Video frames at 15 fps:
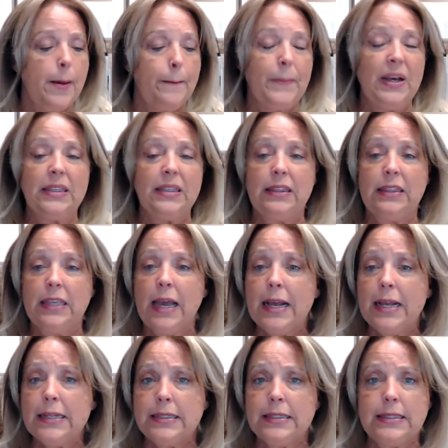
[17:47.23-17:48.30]
But
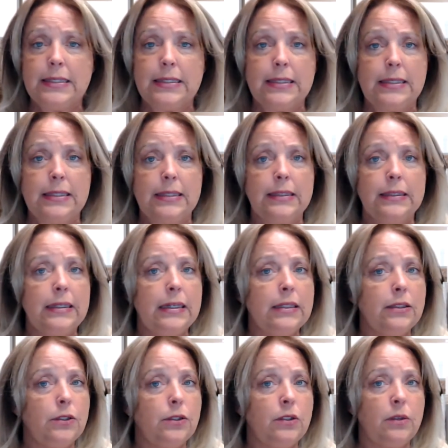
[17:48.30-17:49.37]
that silly
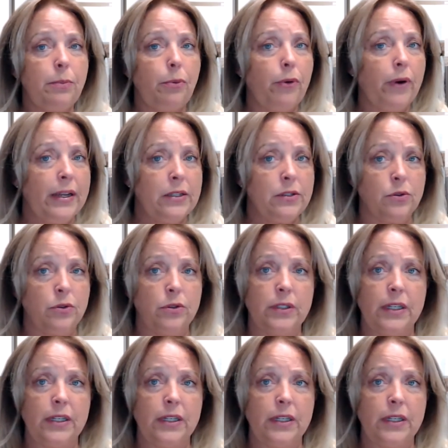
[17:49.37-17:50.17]
little appraisal